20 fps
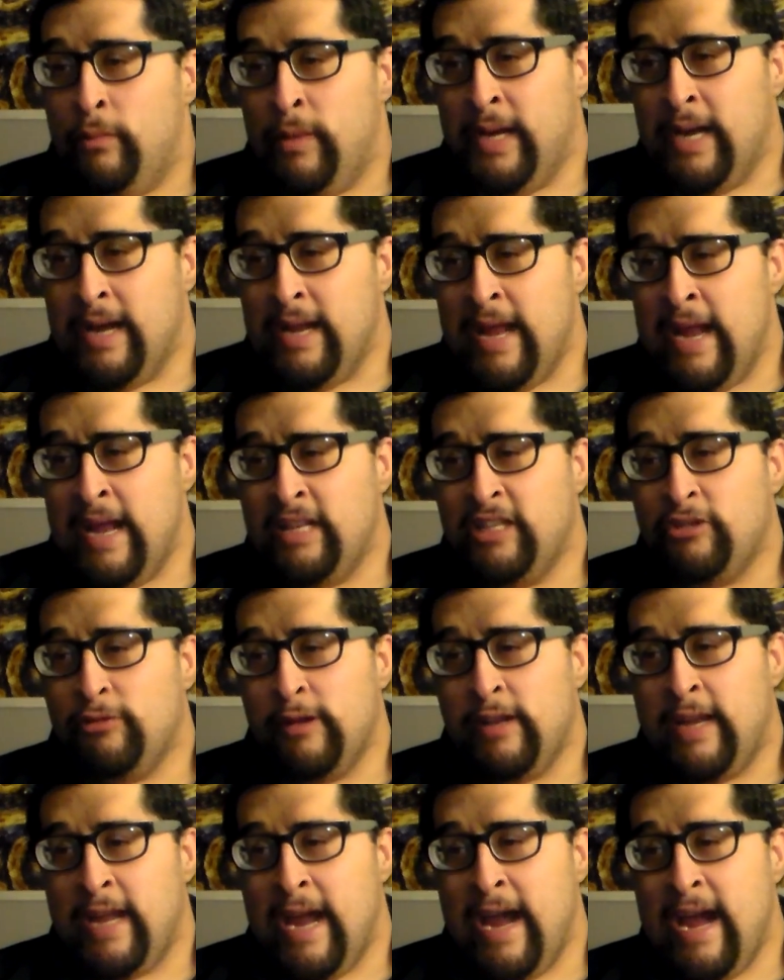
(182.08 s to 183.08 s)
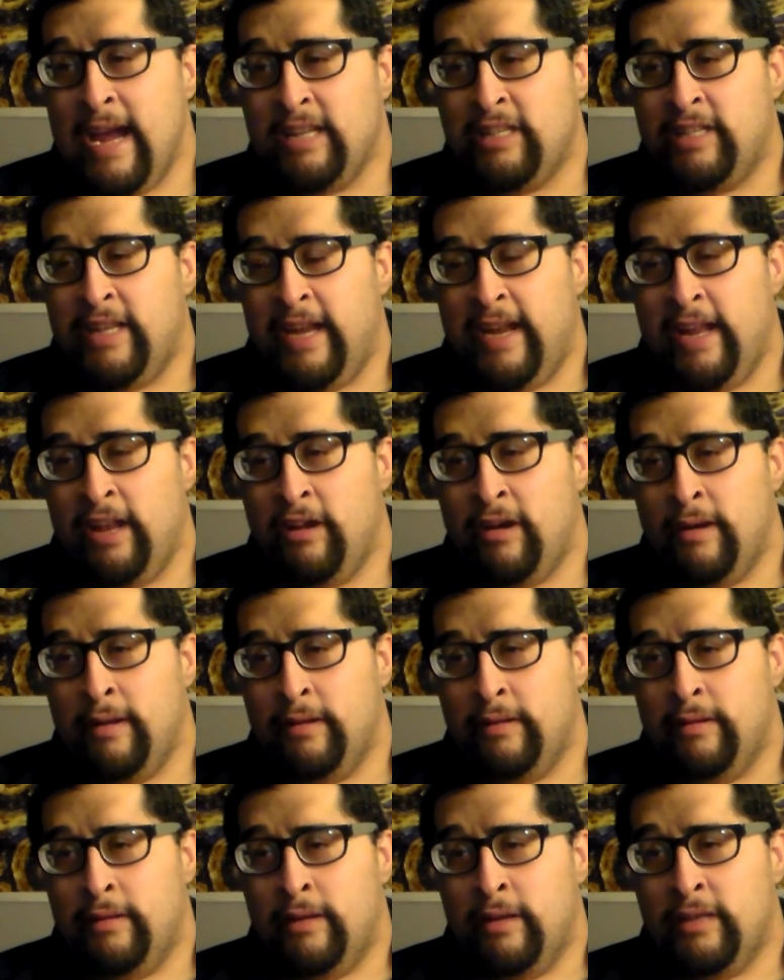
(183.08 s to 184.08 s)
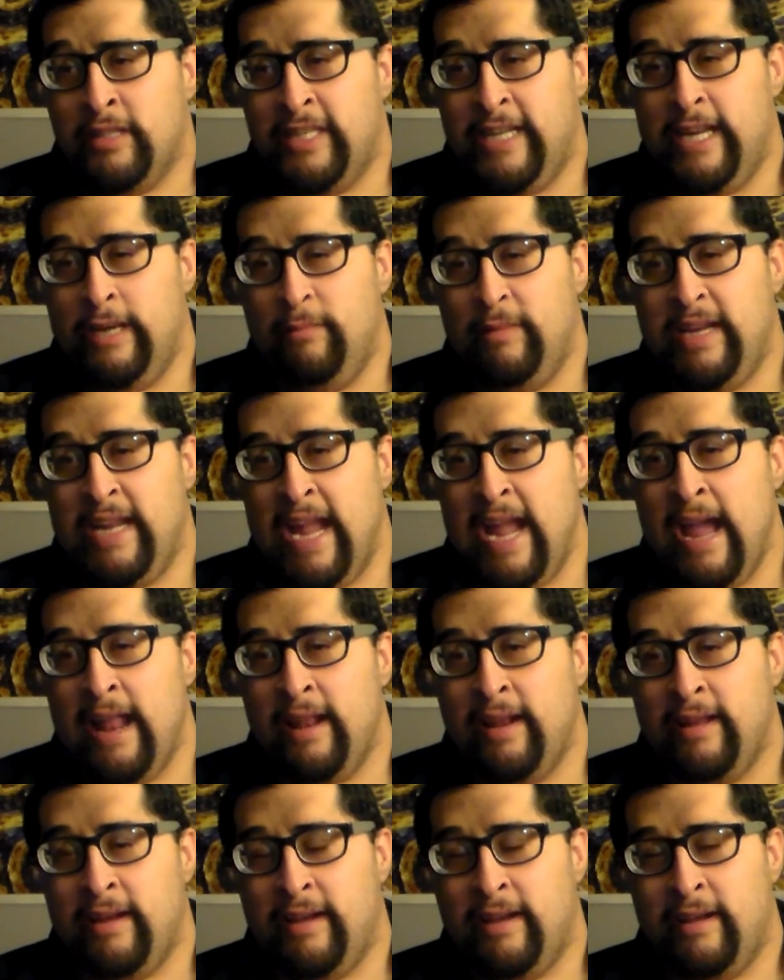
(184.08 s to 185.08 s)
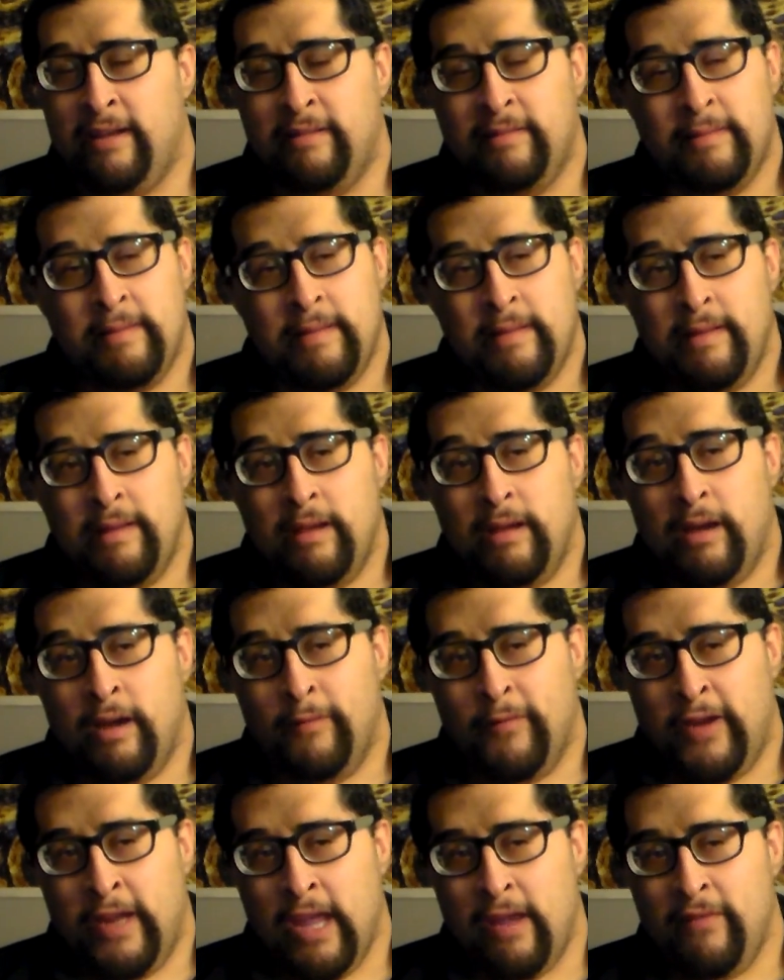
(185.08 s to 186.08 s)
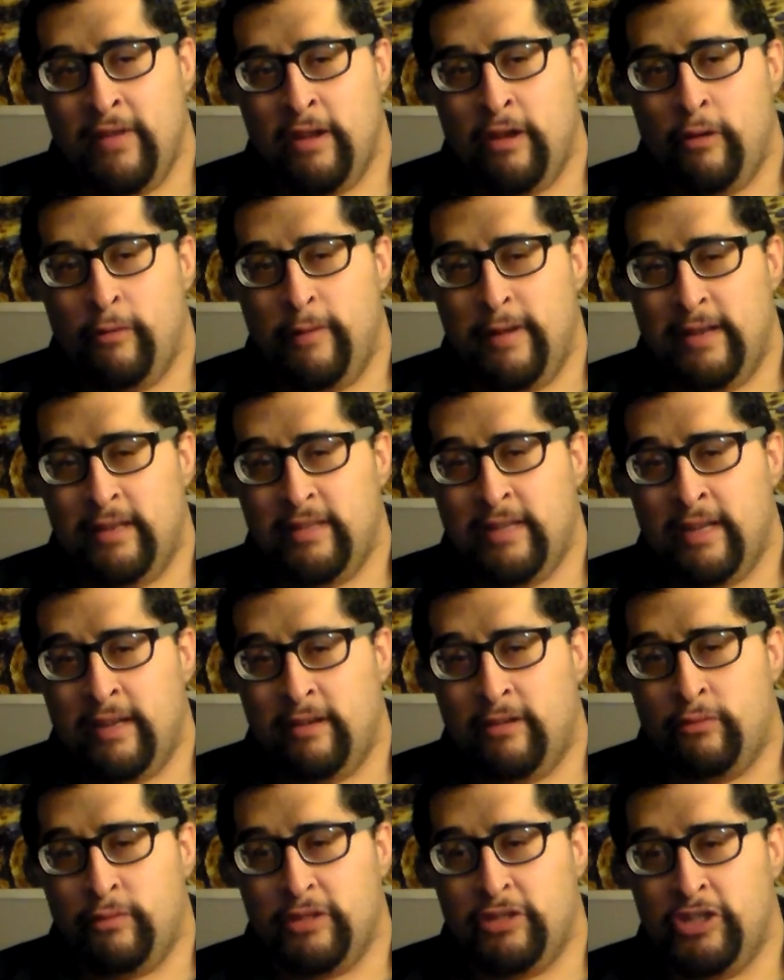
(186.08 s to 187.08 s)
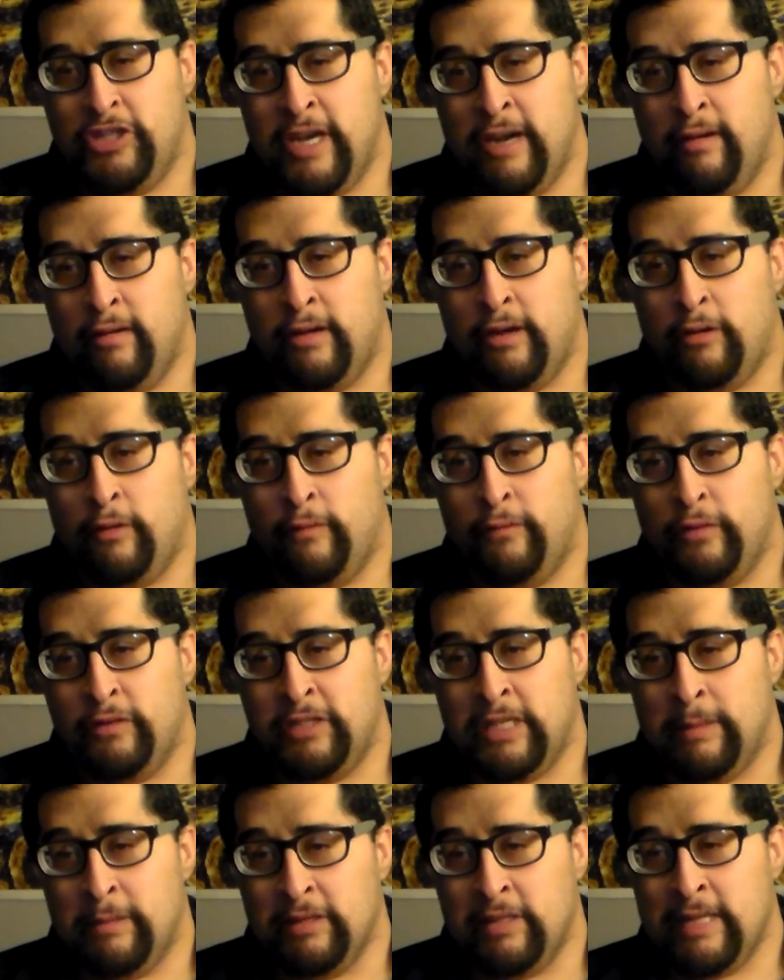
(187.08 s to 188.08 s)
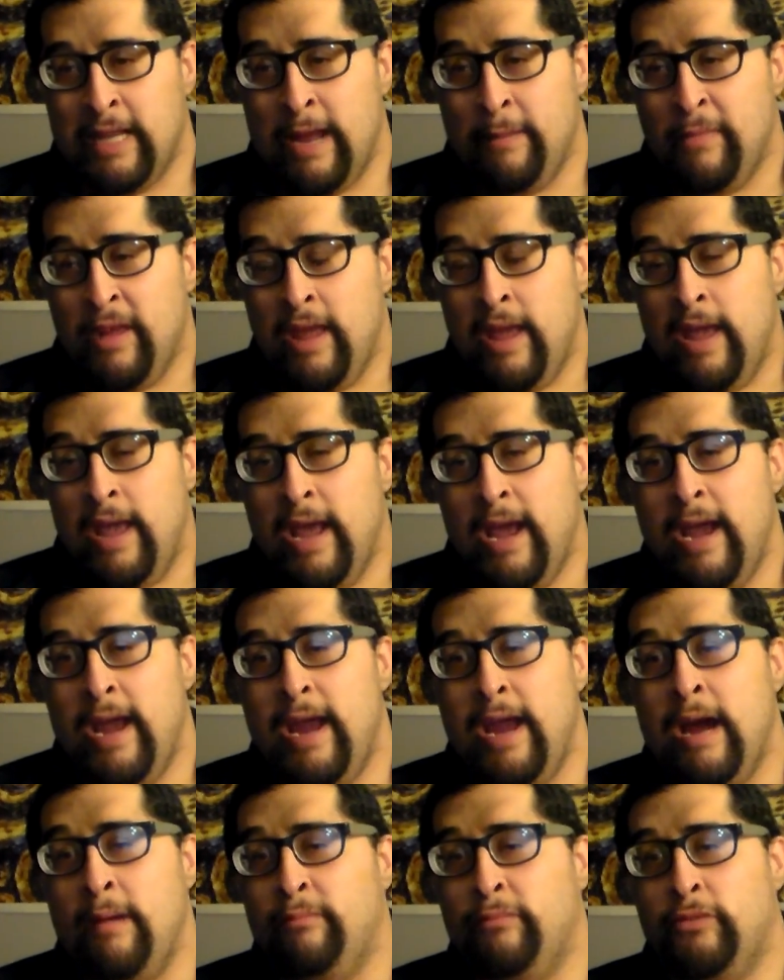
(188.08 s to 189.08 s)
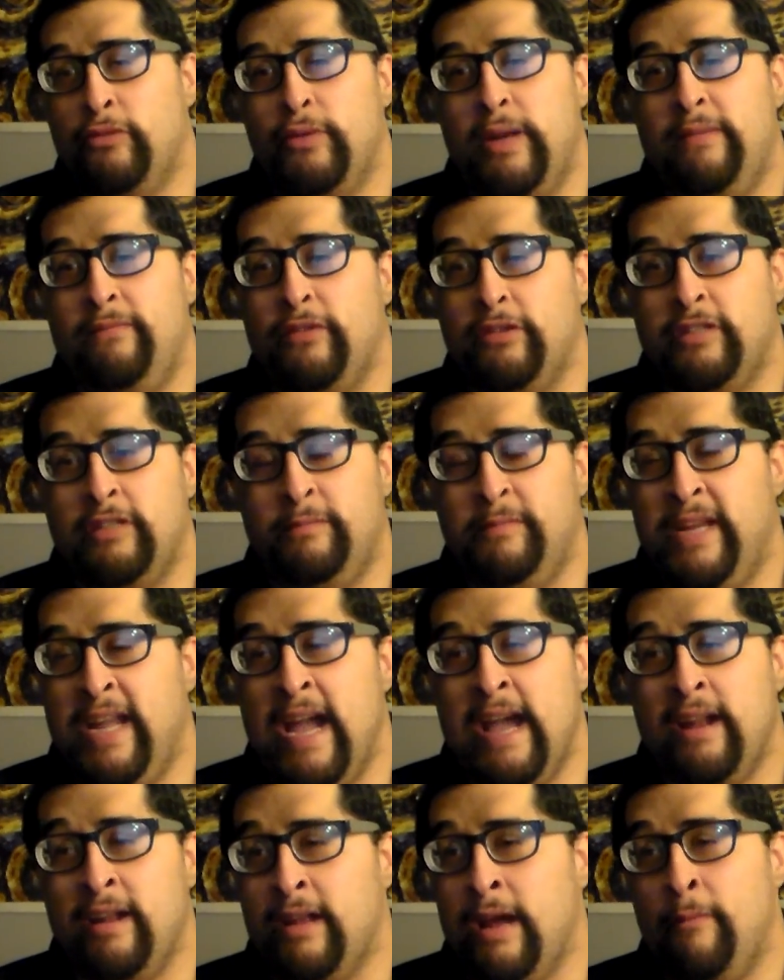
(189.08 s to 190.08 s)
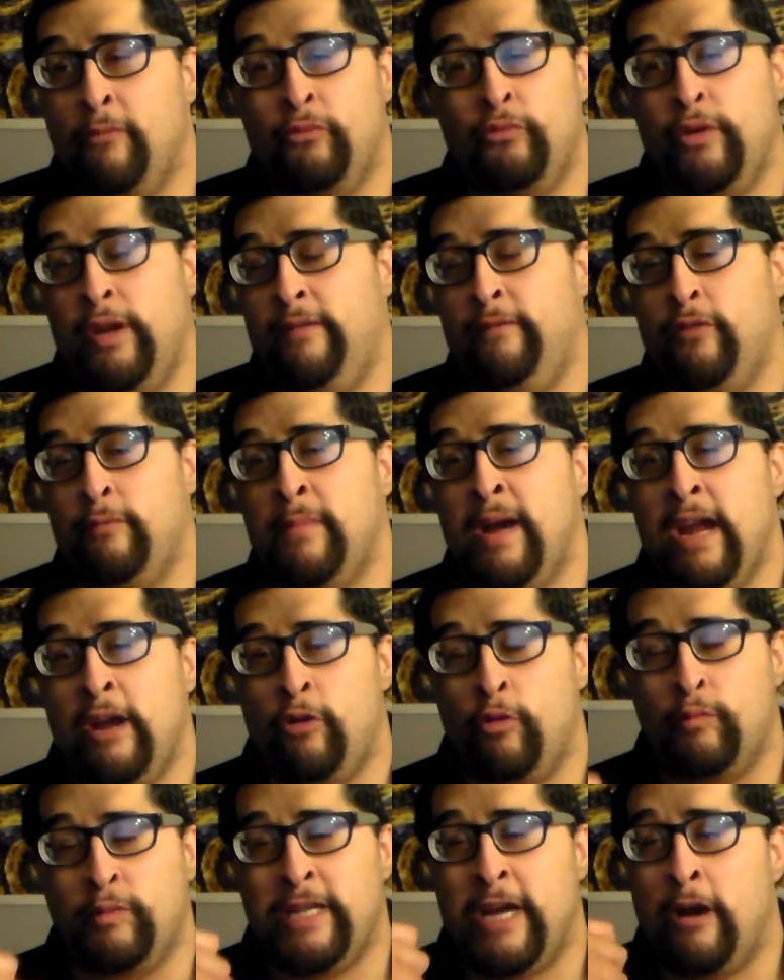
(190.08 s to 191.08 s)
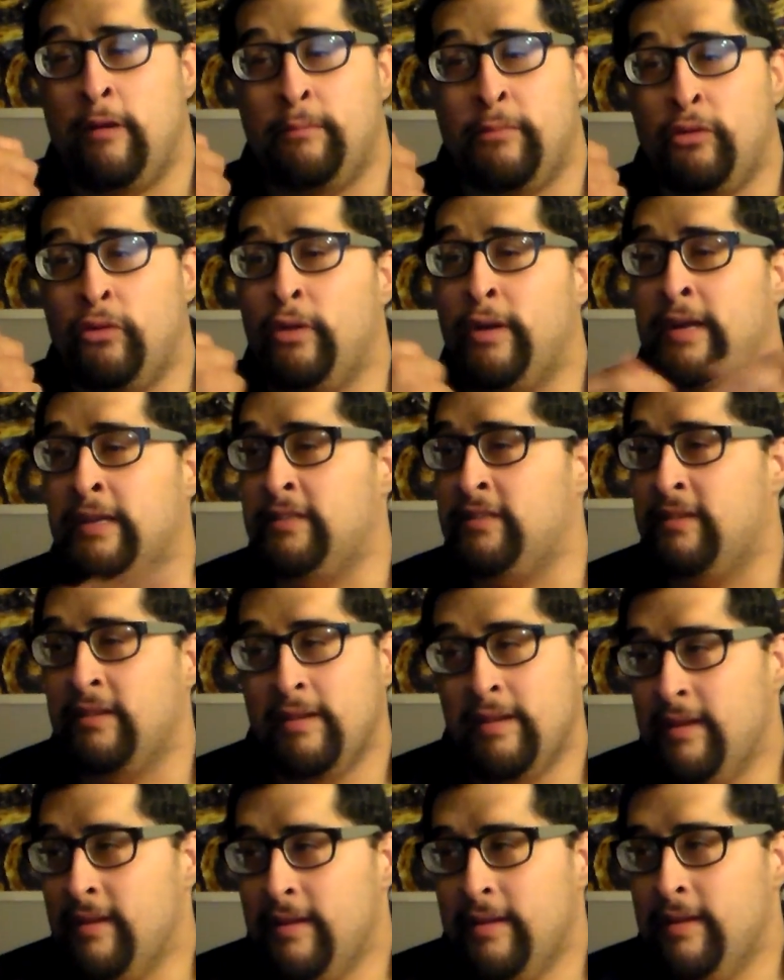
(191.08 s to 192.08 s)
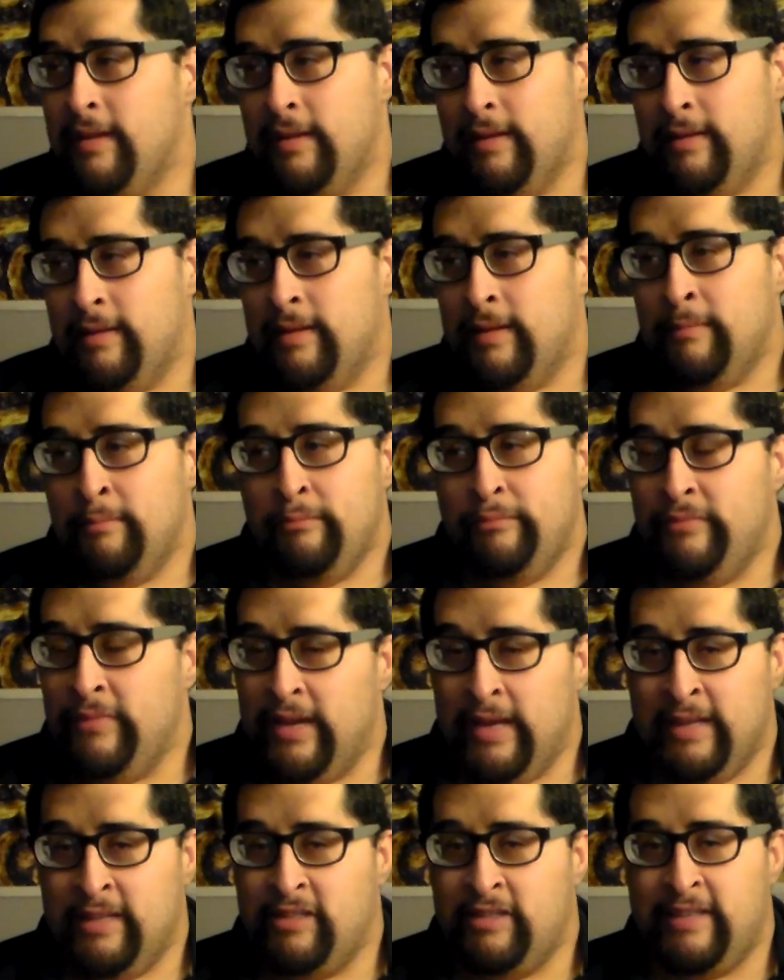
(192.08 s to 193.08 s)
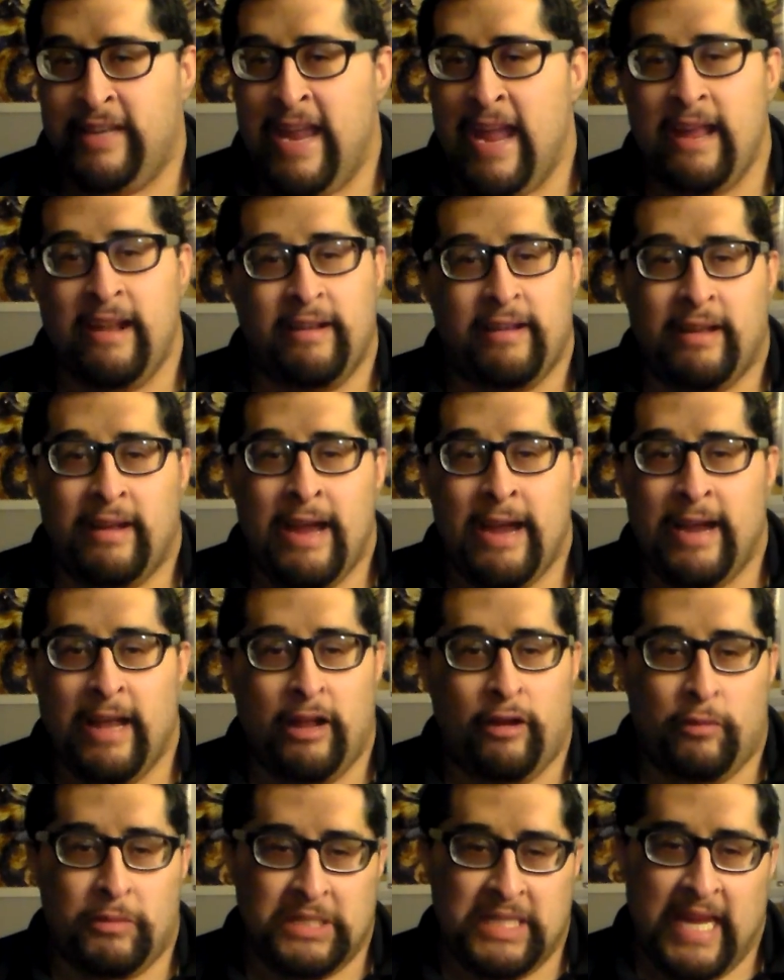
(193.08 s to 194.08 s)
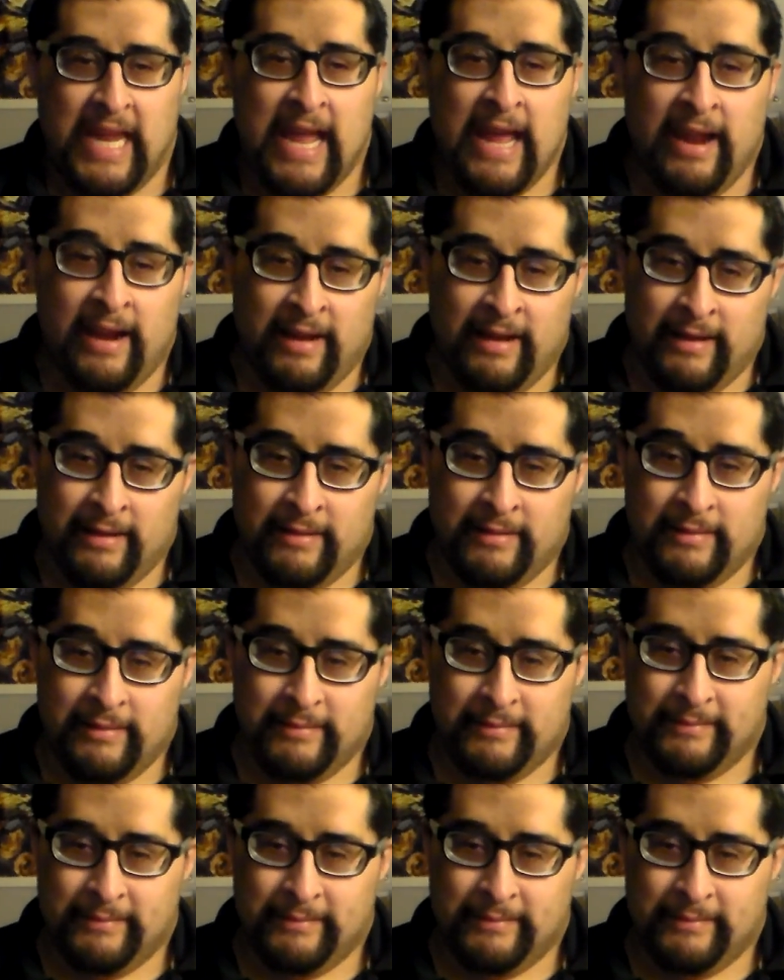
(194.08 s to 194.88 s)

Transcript: we got Enzo and Cass taking on Team Canada of Kevin Owens and Chris Jericho for SummerSlam. Hey, I'm rooting for Team Canada. I'm rooting for my hometown boys. It's Canada. I gotta go with Canada.